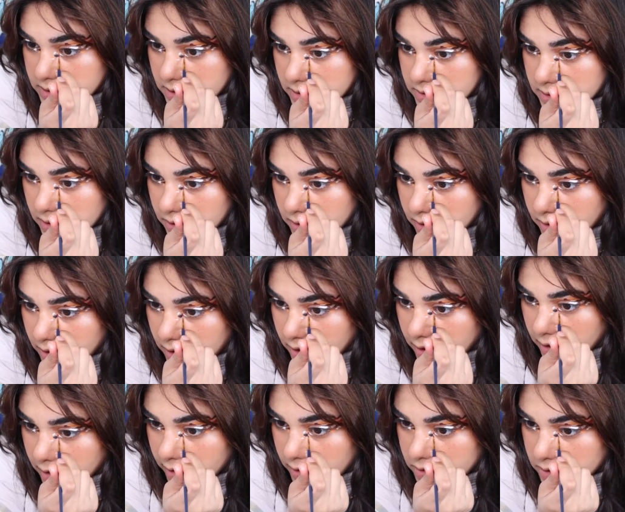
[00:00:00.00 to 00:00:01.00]
And I was like,
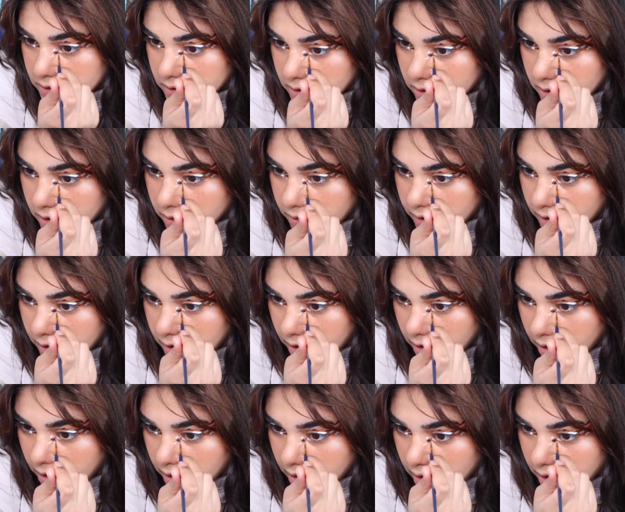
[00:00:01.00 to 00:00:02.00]
okay, like, sure, I don't
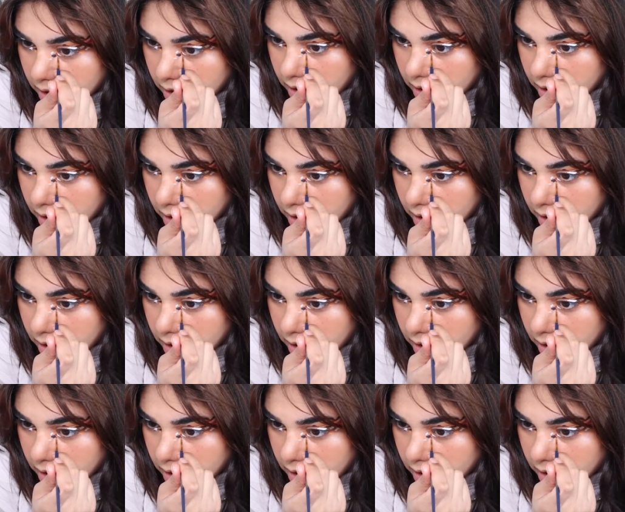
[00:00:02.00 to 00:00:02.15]
care.